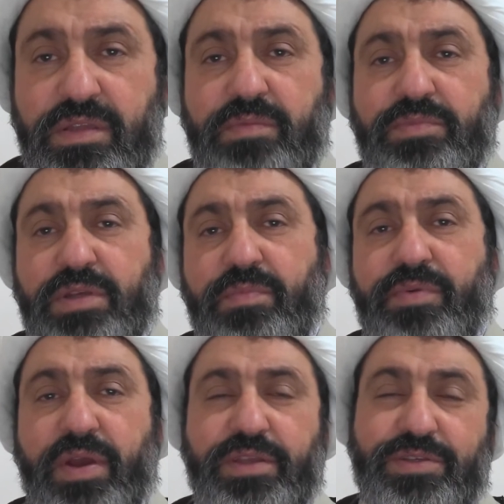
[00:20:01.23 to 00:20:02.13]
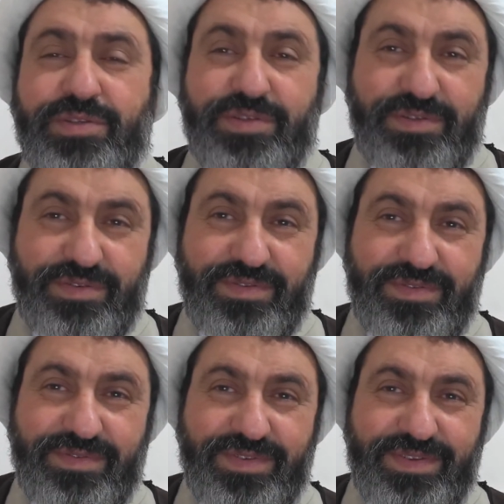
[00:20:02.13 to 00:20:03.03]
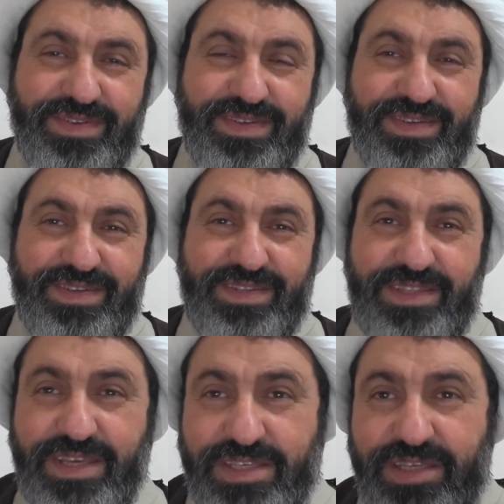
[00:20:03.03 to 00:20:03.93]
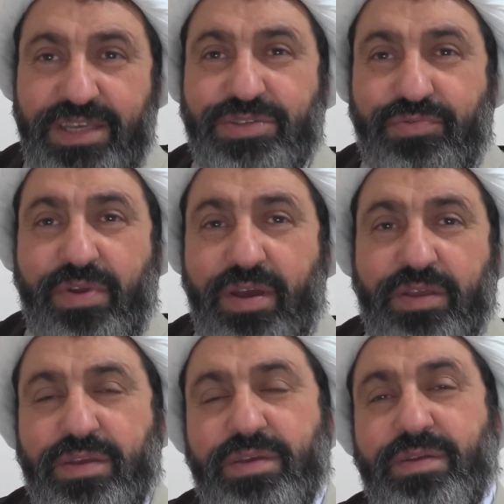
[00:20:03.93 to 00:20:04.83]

them some rights. This is wrong.